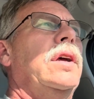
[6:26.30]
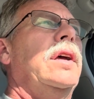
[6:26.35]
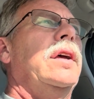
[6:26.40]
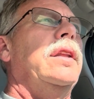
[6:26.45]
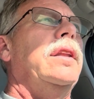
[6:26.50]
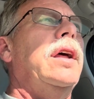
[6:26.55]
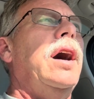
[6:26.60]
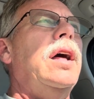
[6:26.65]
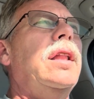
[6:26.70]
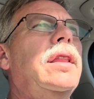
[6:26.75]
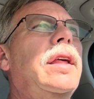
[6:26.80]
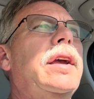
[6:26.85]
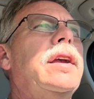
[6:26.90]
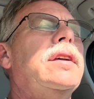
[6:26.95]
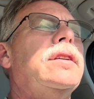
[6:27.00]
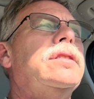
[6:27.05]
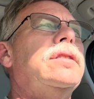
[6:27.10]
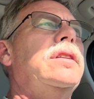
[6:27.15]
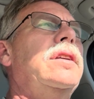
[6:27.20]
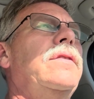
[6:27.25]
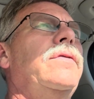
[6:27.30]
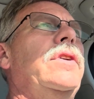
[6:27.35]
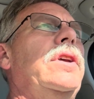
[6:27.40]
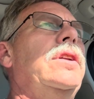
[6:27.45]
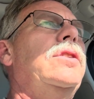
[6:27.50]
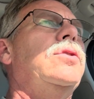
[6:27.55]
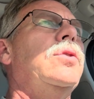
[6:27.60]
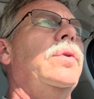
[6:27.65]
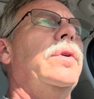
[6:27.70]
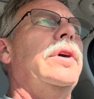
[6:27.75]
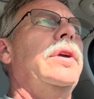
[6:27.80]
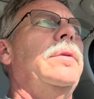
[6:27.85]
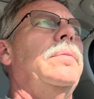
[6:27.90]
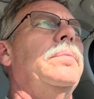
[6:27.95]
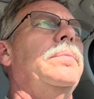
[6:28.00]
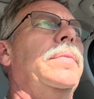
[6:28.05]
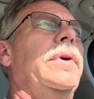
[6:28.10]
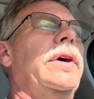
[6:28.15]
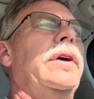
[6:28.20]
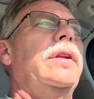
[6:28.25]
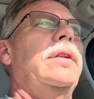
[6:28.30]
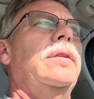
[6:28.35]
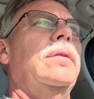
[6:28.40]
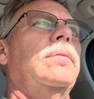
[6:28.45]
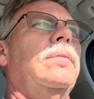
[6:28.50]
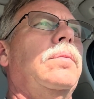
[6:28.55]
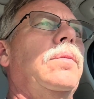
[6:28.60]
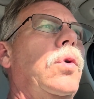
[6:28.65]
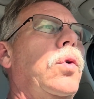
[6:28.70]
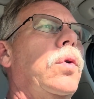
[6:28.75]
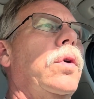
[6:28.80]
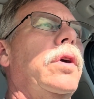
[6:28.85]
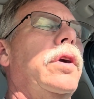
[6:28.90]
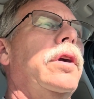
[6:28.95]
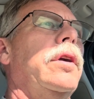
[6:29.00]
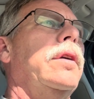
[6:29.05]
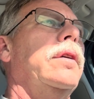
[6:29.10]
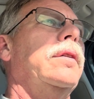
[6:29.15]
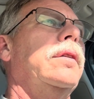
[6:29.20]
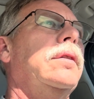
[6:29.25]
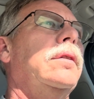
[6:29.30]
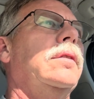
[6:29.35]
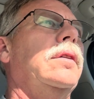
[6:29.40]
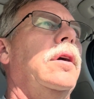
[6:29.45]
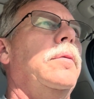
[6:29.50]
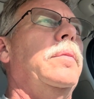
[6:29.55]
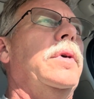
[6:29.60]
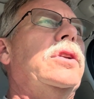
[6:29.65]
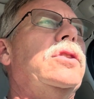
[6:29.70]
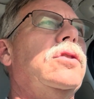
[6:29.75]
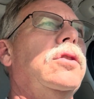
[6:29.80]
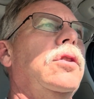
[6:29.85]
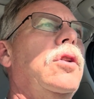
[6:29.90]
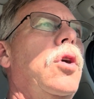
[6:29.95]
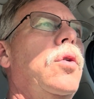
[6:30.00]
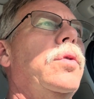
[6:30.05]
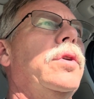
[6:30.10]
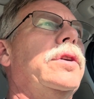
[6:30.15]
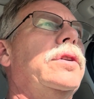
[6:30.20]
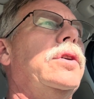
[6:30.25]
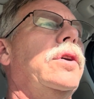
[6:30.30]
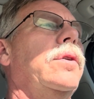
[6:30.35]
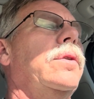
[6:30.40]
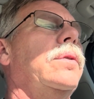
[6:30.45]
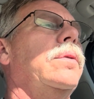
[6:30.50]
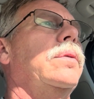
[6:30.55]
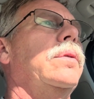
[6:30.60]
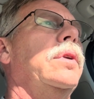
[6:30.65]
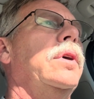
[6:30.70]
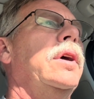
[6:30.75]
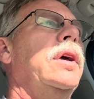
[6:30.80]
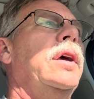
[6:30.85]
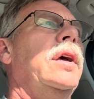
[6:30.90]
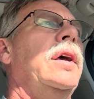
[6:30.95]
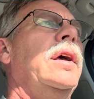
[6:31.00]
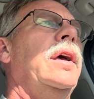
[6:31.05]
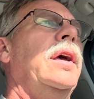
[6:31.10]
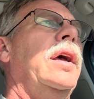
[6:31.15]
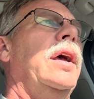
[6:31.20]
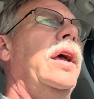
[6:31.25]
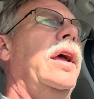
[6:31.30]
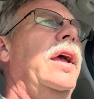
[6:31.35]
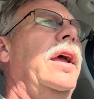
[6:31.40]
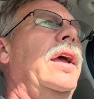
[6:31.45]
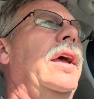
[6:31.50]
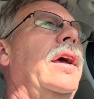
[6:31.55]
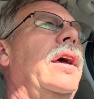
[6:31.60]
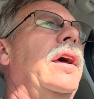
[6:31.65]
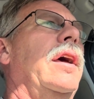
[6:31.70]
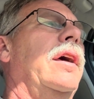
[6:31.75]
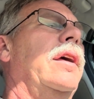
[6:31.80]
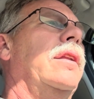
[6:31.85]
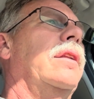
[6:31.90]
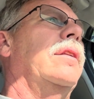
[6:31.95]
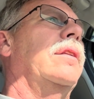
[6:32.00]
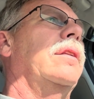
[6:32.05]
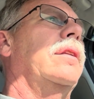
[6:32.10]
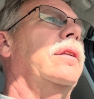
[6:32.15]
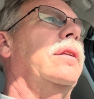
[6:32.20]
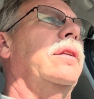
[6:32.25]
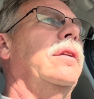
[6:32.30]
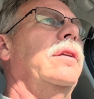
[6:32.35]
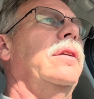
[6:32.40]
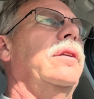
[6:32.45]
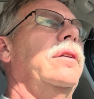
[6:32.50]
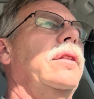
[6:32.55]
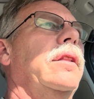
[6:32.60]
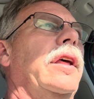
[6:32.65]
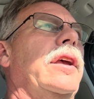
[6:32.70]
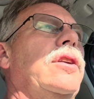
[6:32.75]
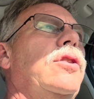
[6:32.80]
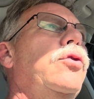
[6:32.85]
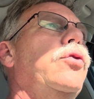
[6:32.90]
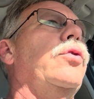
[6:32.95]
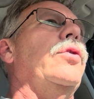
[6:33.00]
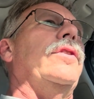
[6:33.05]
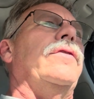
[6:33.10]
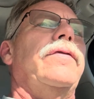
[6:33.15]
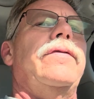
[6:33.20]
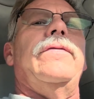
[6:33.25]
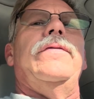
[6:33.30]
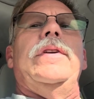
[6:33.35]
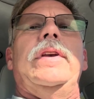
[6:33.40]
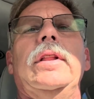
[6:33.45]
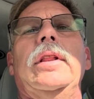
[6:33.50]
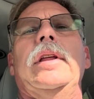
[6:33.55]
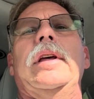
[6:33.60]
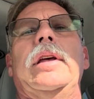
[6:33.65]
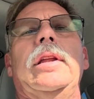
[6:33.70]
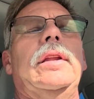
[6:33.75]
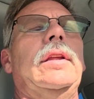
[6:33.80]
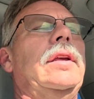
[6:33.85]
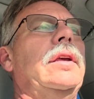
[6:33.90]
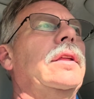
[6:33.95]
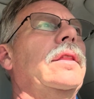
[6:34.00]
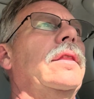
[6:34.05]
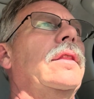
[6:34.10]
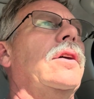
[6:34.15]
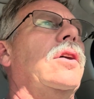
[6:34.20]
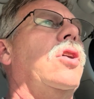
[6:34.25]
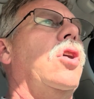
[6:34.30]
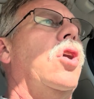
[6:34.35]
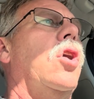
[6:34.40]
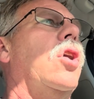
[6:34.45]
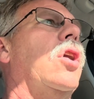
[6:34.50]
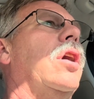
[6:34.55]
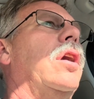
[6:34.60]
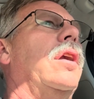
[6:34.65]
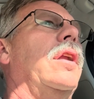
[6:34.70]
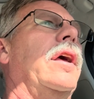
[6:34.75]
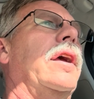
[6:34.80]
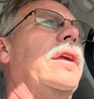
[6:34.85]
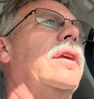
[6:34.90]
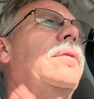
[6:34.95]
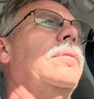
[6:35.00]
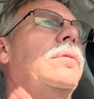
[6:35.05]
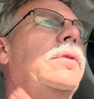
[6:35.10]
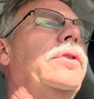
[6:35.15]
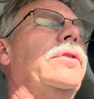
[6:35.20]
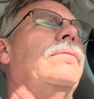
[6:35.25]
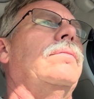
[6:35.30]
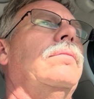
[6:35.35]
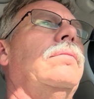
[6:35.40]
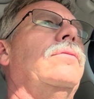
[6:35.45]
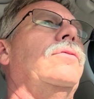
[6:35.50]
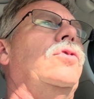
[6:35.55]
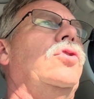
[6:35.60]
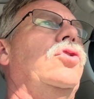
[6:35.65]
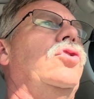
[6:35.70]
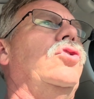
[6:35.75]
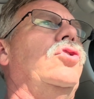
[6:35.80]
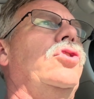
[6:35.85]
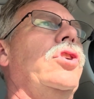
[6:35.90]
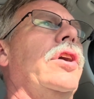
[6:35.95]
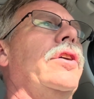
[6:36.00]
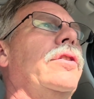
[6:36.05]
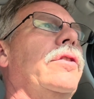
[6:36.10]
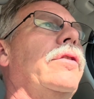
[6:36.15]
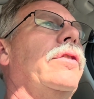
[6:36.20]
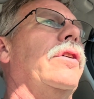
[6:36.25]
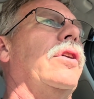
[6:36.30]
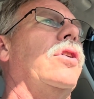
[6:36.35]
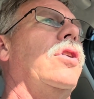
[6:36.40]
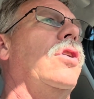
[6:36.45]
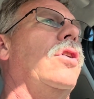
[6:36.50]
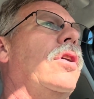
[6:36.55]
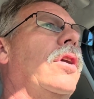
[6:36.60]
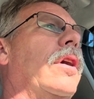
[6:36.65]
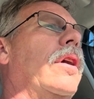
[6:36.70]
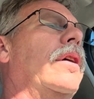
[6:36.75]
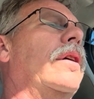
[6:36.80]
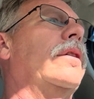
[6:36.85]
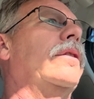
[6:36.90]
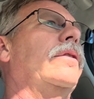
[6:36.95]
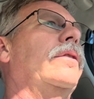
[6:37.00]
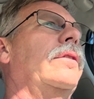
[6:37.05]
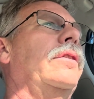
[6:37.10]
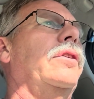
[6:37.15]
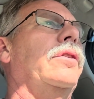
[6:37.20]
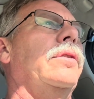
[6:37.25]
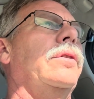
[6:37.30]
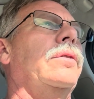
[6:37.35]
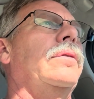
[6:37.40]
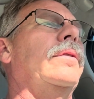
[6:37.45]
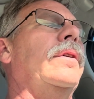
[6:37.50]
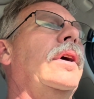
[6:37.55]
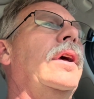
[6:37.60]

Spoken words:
Not like a CV joint, but a much lower tone, and like you would feel it in the car, like it would judder the car, you know.